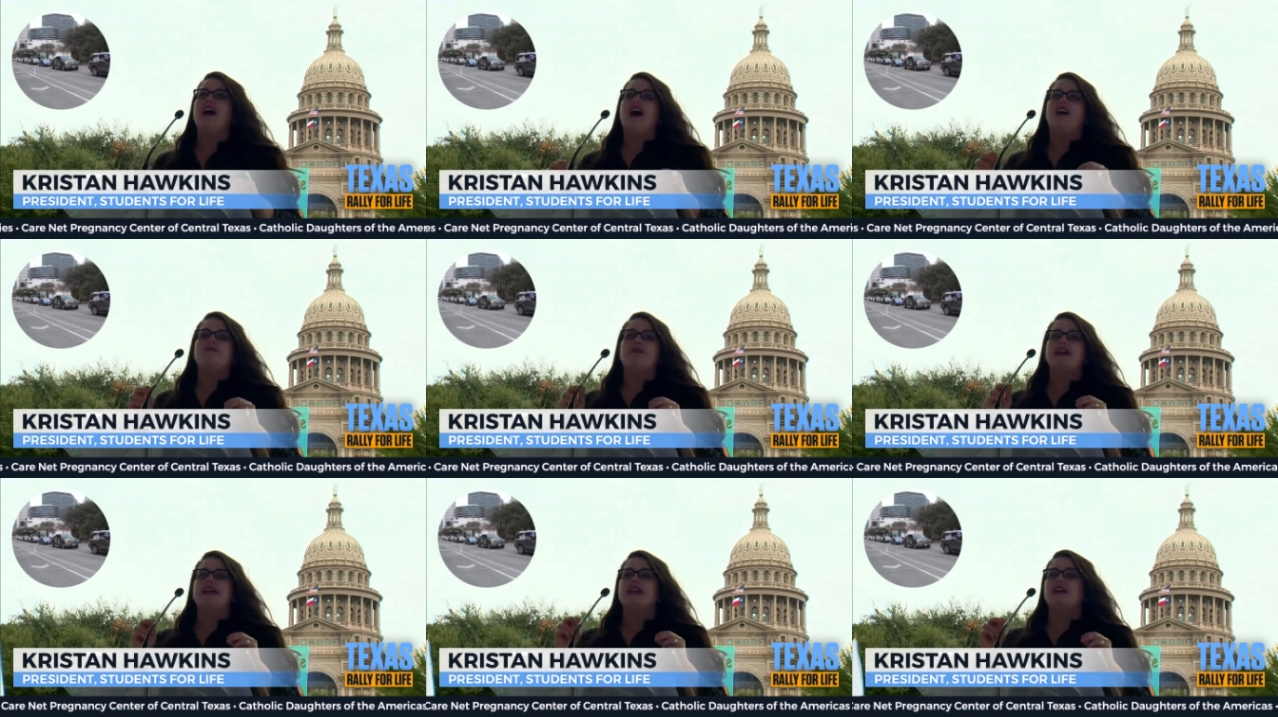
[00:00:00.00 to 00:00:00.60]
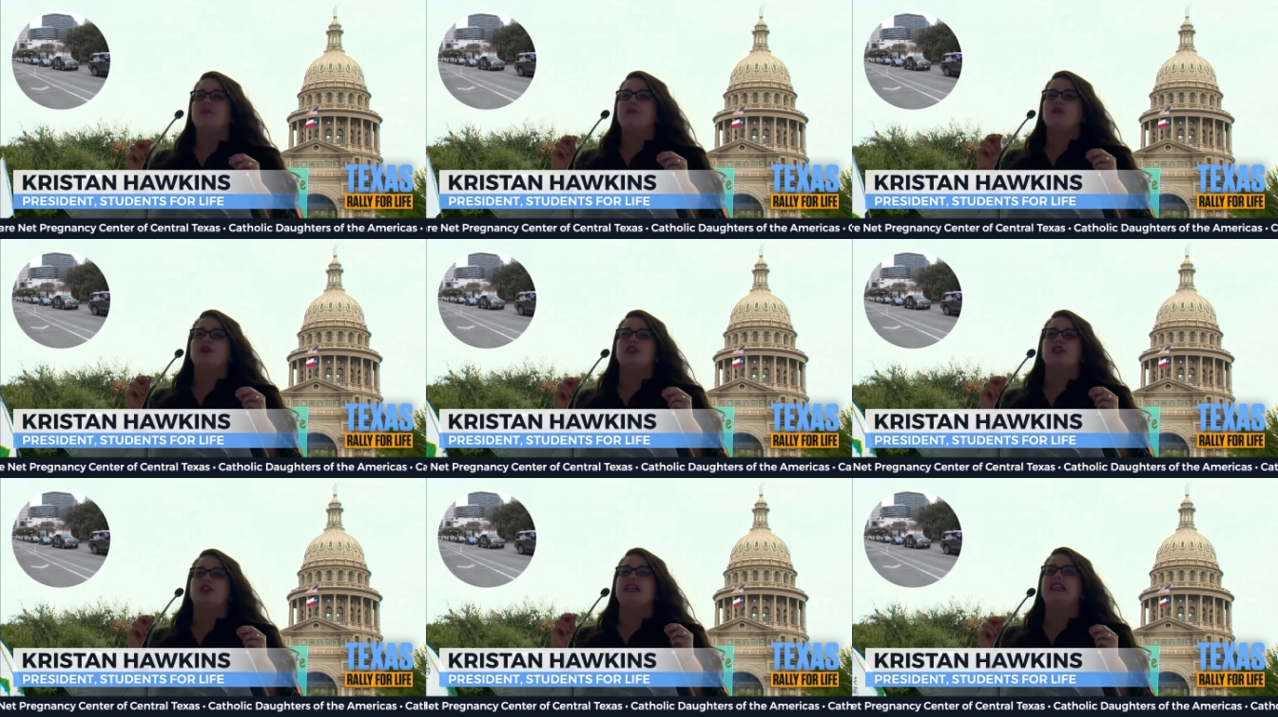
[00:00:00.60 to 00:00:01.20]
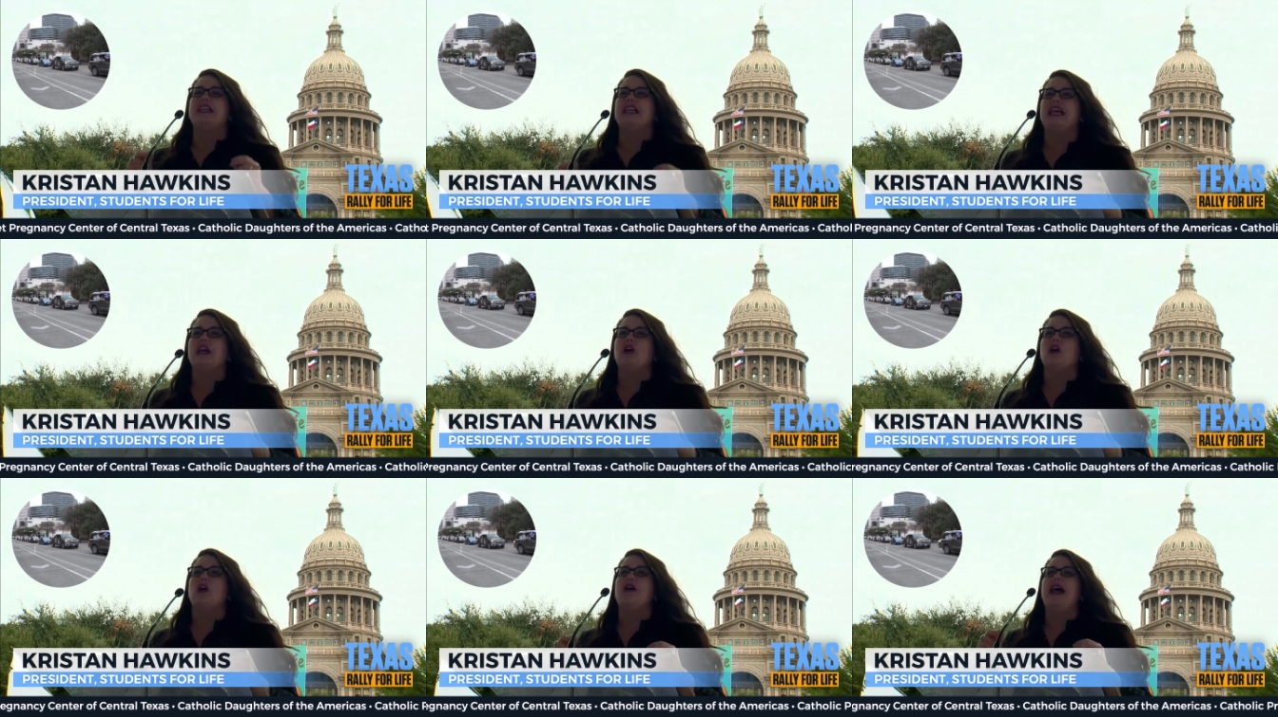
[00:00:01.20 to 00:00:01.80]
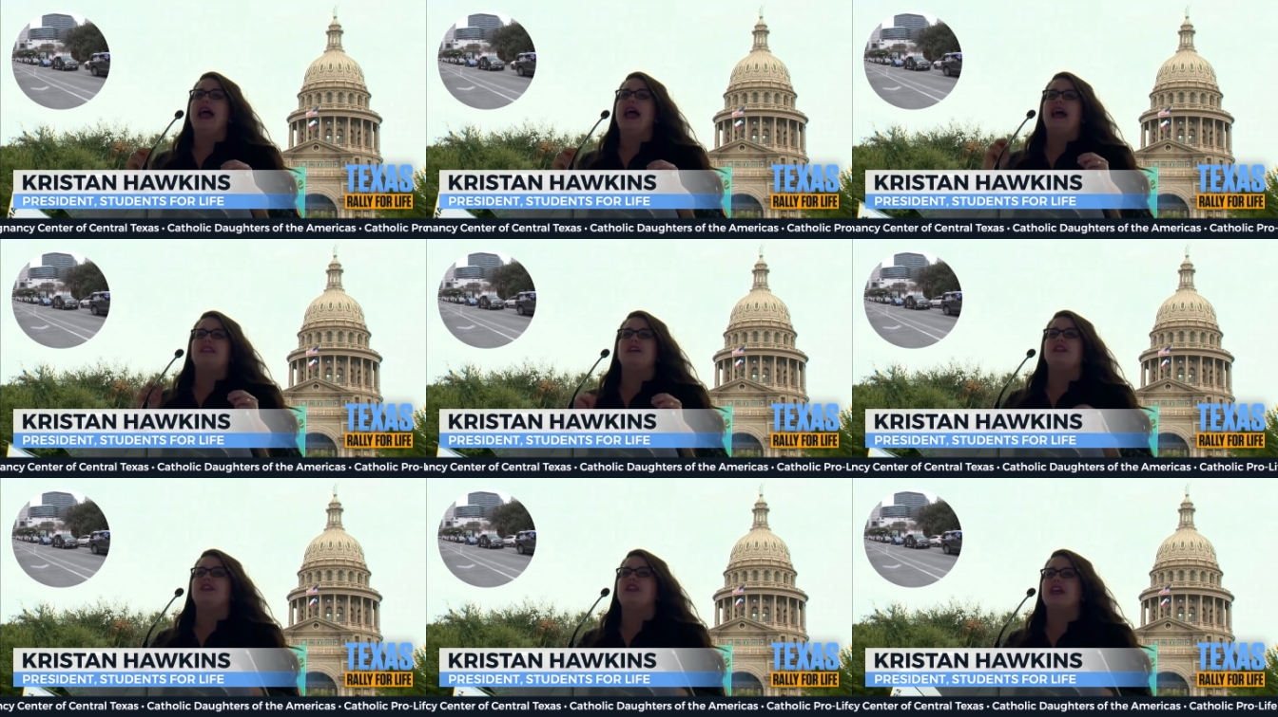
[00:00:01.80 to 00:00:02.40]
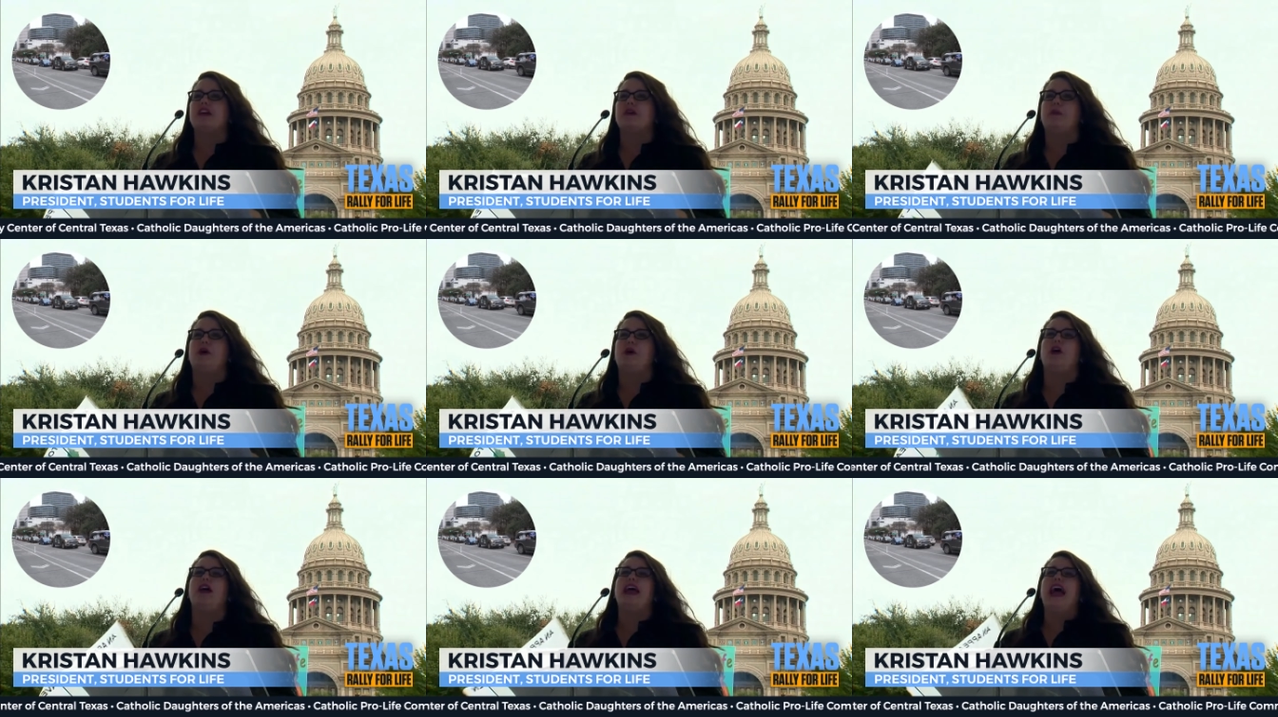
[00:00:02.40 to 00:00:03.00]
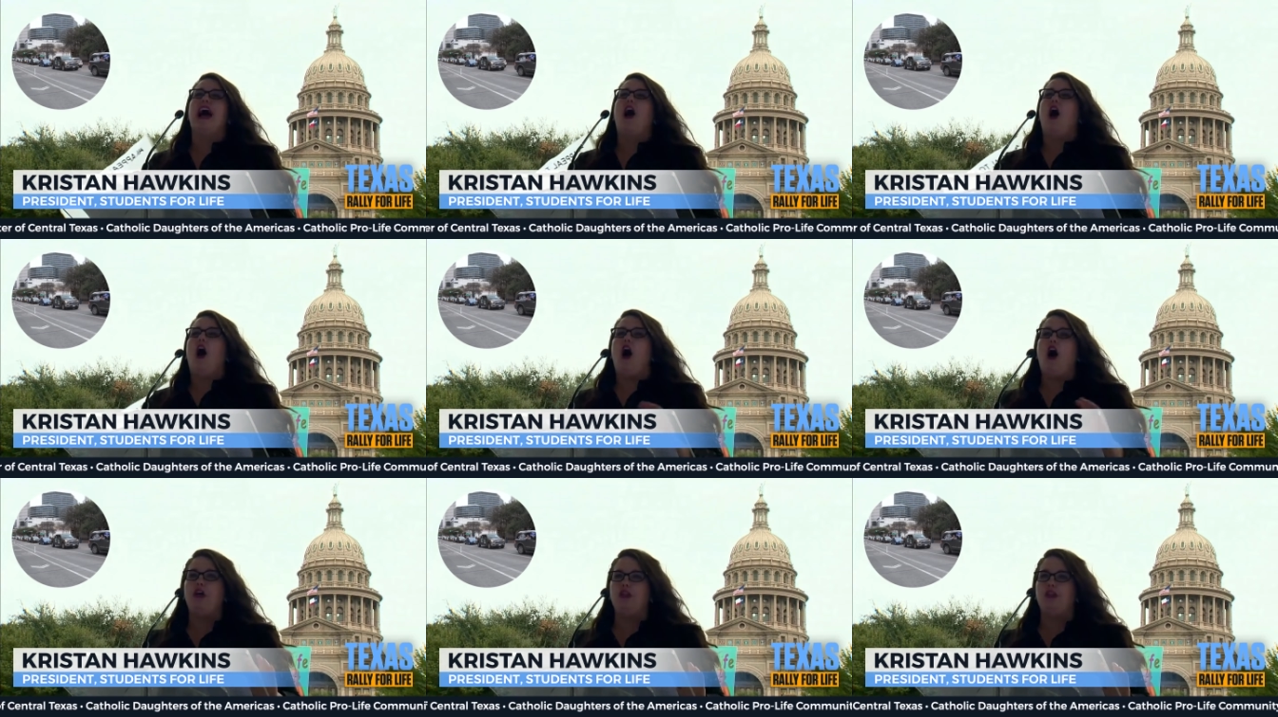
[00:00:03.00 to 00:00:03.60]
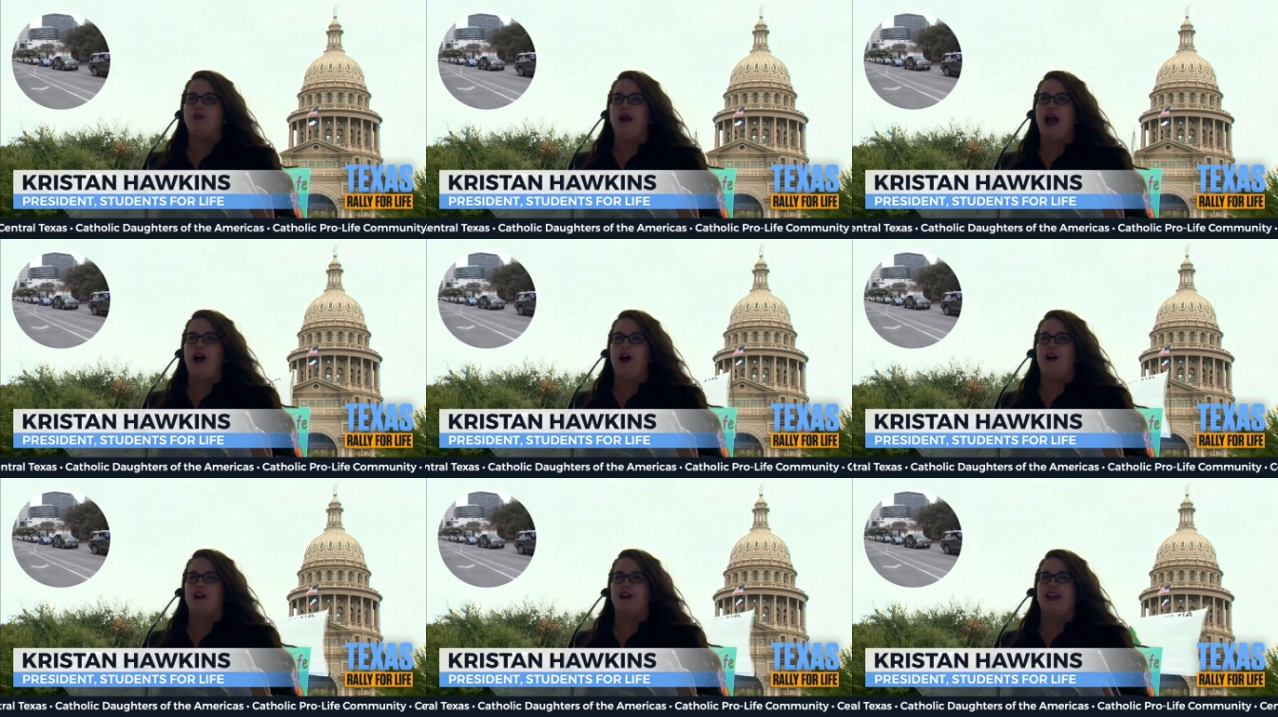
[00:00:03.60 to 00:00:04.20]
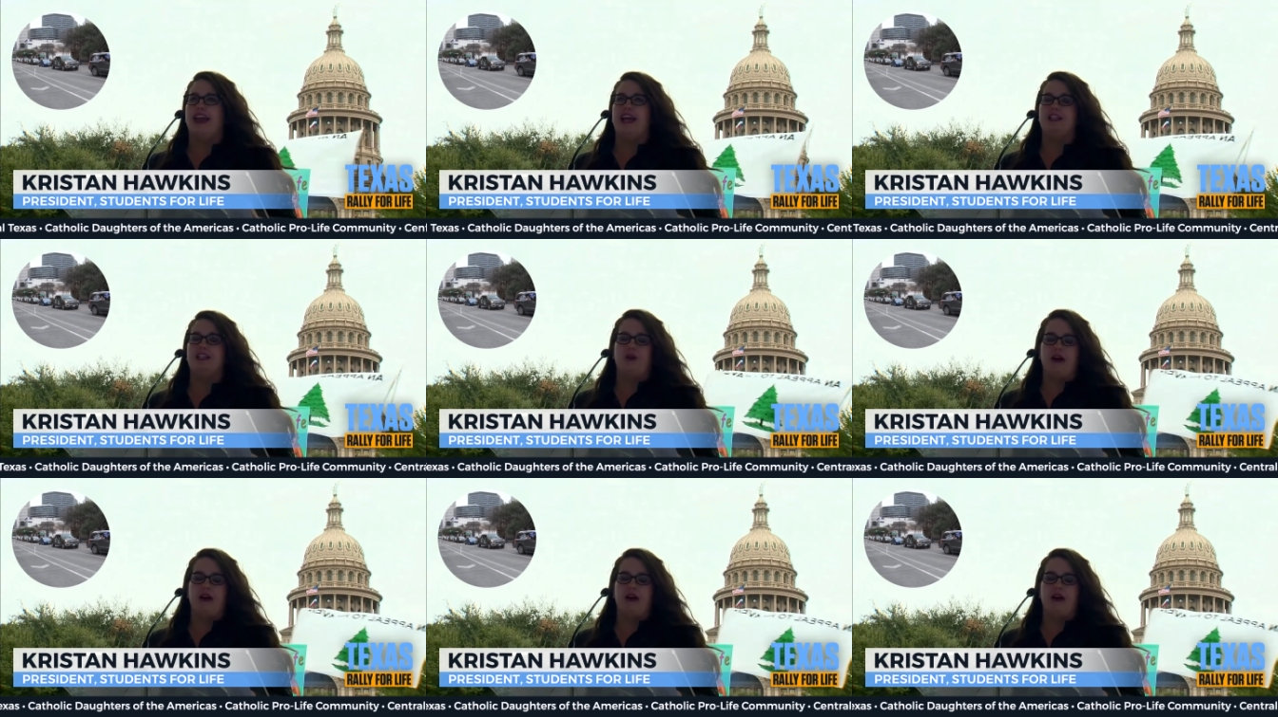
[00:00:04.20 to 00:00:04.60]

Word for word: of making a abortion illegal and unthinkable all throughout our land.